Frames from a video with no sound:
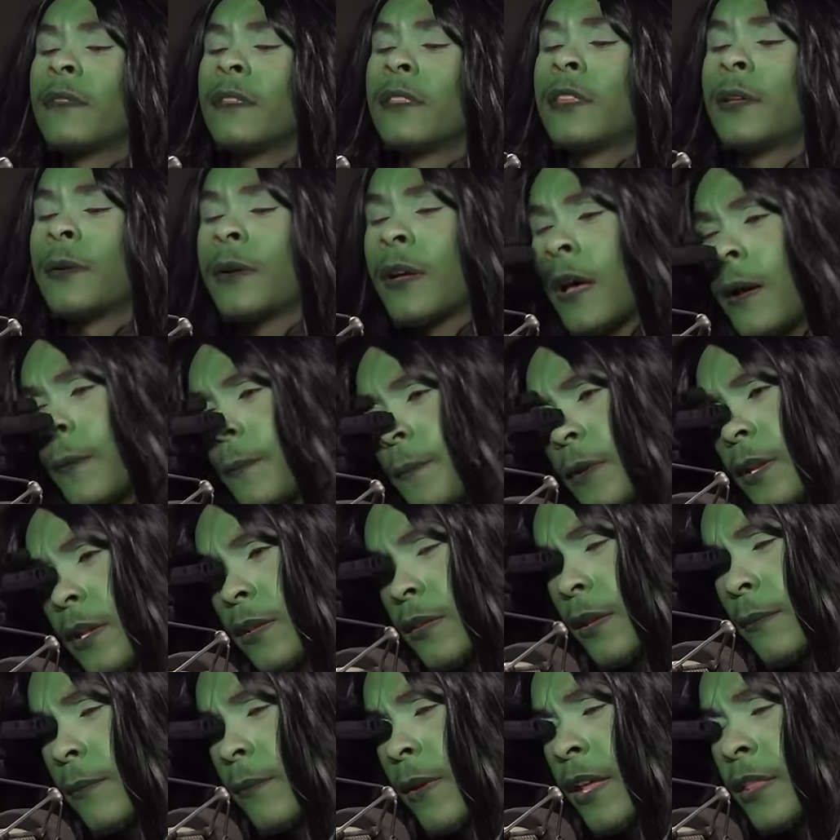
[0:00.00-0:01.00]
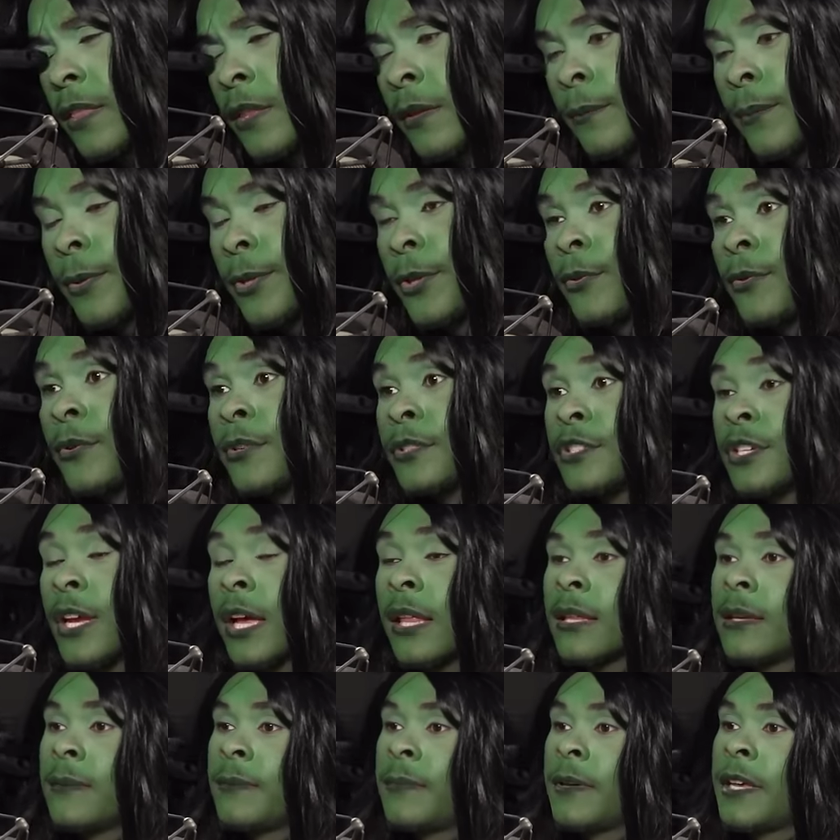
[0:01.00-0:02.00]
the company that made the puke
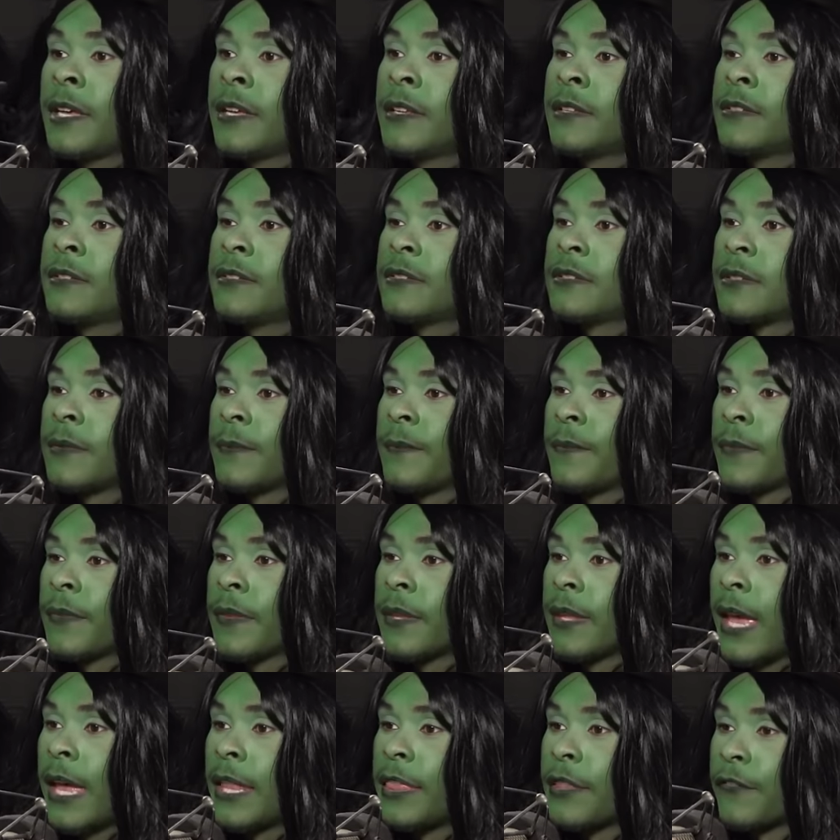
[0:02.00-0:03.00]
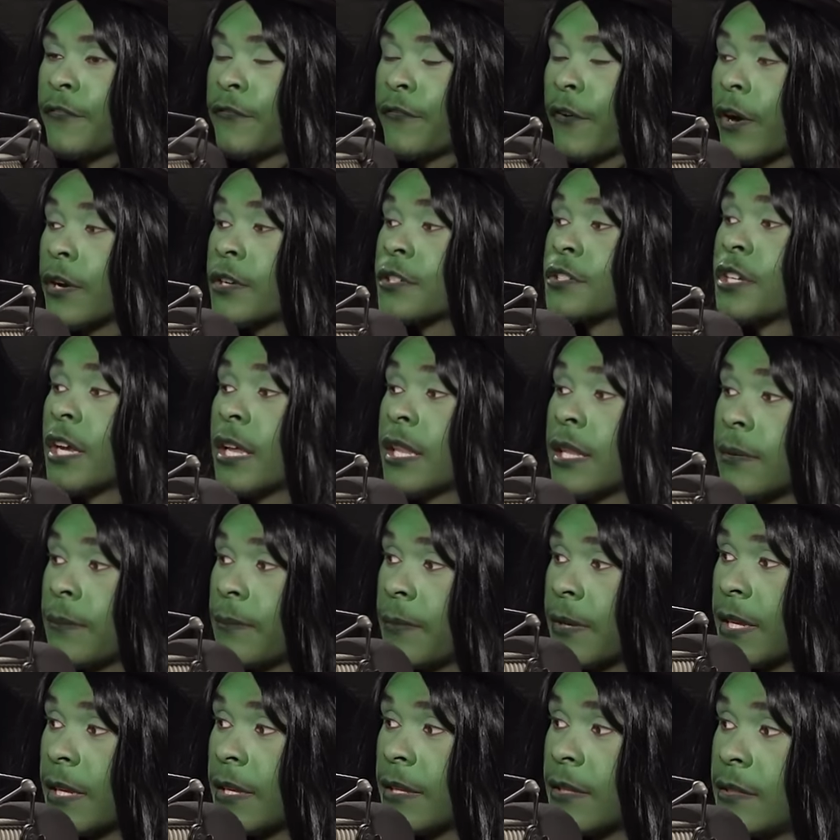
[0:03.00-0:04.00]
jelly beans yeah. and the fart jelly
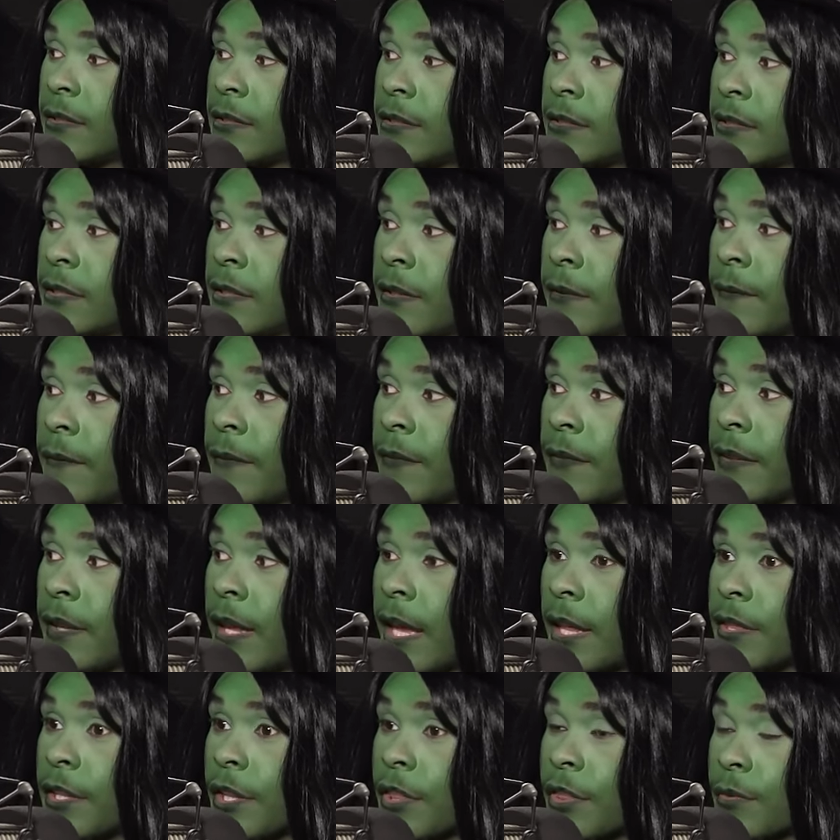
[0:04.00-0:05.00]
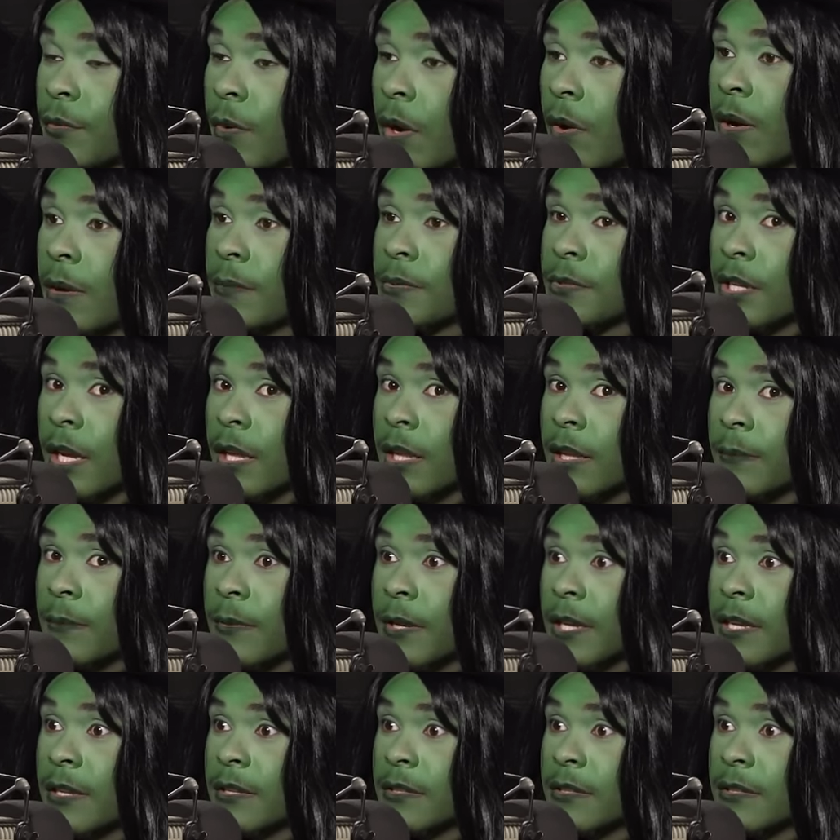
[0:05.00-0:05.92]
beans that S tier. and the throw up jelly but beans.